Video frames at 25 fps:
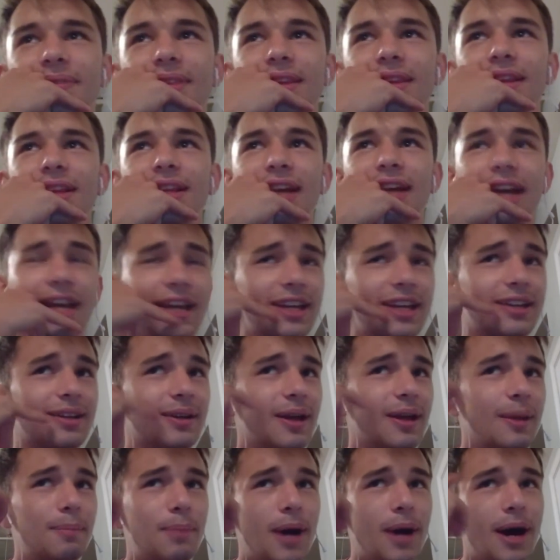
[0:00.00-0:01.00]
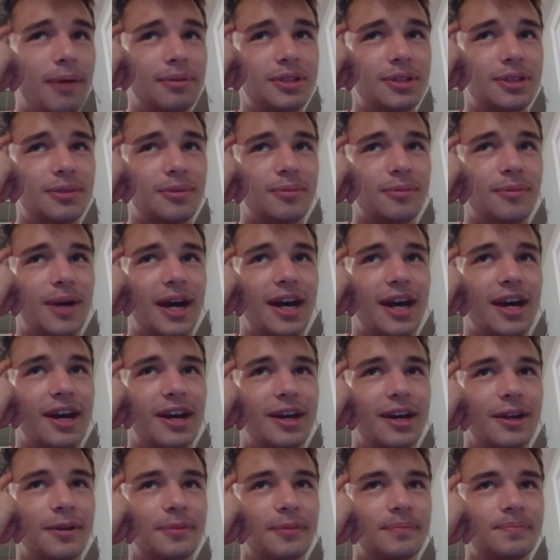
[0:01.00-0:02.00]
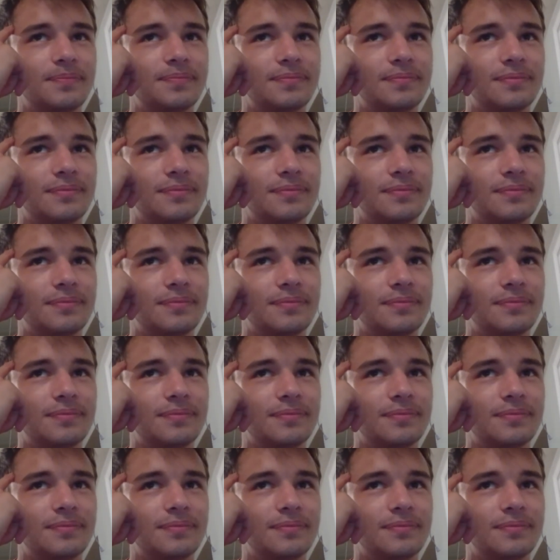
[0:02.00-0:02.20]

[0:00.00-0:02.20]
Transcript: like it popped into my head.